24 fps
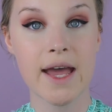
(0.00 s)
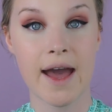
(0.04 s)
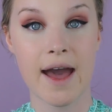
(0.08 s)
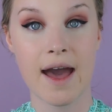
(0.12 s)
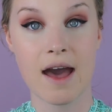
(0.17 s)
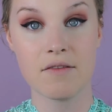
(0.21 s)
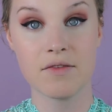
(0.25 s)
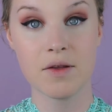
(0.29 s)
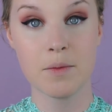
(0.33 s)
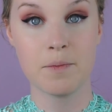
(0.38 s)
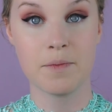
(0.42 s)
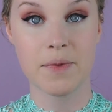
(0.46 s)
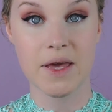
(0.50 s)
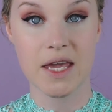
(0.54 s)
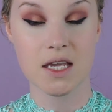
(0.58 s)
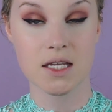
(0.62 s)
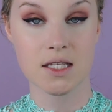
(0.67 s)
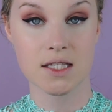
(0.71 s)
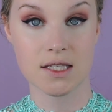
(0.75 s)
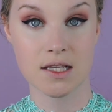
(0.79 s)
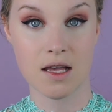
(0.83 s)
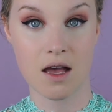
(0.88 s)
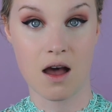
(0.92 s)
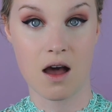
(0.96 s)
have a
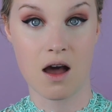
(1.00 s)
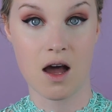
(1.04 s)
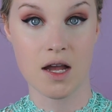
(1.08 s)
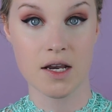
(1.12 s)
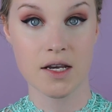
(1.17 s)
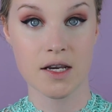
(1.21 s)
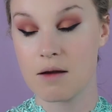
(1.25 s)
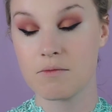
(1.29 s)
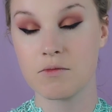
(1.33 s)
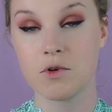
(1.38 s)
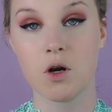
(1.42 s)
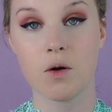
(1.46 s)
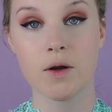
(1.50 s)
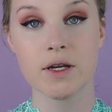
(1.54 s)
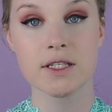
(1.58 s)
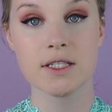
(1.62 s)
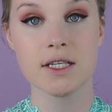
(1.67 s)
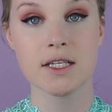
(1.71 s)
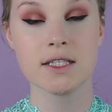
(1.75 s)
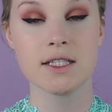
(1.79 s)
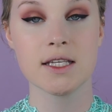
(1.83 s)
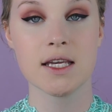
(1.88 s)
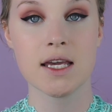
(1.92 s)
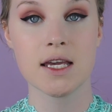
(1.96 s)
base on, I'm going
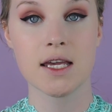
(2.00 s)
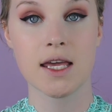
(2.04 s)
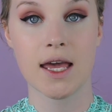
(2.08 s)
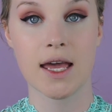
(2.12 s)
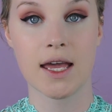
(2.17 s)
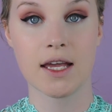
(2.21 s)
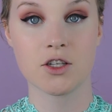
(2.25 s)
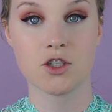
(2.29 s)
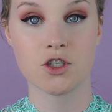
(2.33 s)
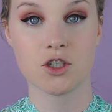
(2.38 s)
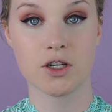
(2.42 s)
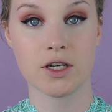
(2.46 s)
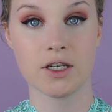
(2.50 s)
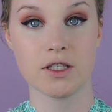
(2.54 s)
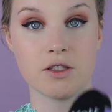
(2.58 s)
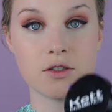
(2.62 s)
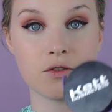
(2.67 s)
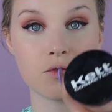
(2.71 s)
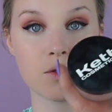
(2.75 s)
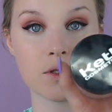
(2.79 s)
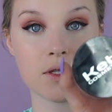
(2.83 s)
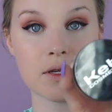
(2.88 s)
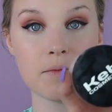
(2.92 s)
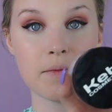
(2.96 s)
to take a
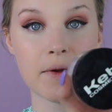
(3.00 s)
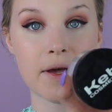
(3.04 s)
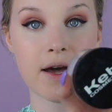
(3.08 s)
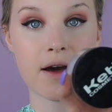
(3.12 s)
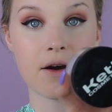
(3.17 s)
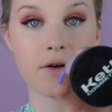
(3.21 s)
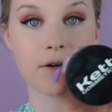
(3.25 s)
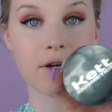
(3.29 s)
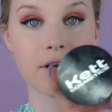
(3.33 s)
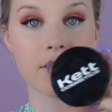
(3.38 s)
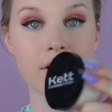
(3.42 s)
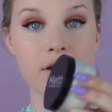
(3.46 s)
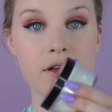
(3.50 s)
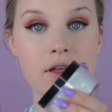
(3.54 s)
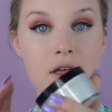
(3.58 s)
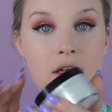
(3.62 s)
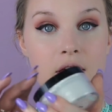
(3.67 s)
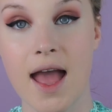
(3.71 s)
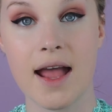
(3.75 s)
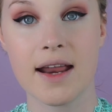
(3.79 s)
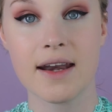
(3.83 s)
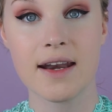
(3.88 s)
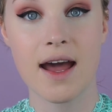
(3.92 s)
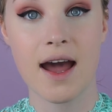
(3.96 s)
translucent powder
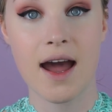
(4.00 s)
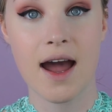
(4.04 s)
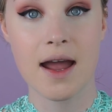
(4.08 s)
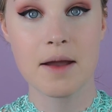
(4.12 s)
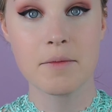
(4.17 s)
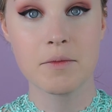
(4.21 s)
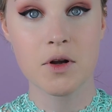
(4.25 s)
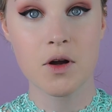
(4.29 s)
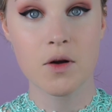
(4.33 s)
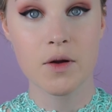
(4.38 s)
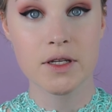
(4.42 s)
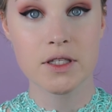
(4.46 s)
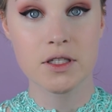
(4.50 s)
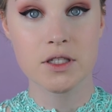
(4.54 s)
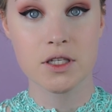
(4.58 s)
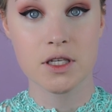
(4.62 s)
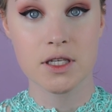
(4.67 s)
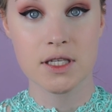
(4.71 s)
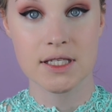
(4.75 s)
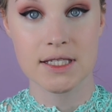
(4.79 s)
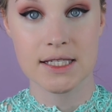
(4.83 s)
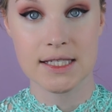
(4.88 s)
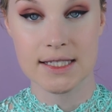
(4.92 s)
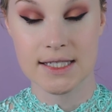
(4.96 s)
and I'm going
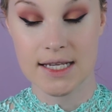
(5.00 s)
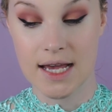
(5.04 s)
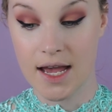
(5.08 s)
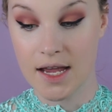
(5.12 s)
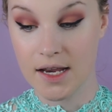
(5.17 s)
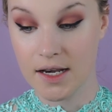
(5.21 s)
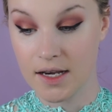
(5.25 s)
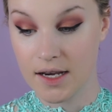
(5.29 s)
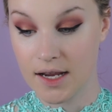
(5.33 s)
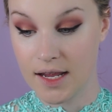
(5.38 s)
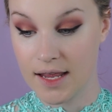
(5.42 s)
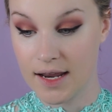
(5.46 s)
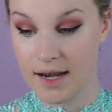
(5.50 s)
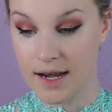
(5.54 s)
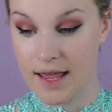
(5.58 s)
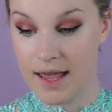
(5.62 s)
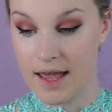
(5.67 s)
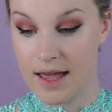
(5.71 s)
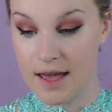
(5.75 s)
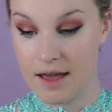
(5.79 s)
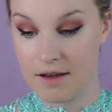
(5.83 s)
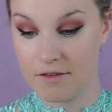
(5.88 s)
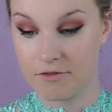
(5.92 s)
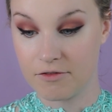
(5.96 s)
to set
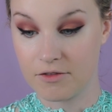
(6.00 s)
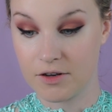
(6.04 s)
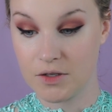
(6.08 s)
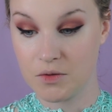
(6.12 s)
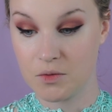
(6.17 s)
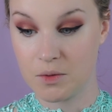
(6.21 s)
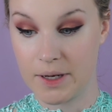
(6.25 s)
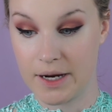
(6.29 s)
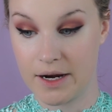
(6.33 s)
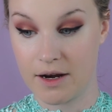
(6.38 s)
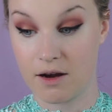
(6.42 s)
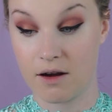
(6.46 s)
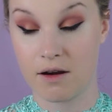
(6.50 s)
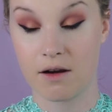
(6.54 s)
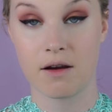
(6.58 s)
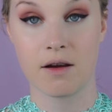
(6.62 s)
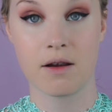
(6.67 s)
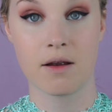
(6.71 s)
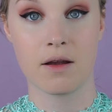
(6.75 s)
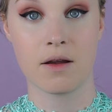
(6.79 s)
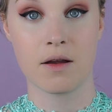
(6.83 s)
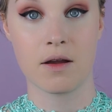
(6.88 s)
everywhere.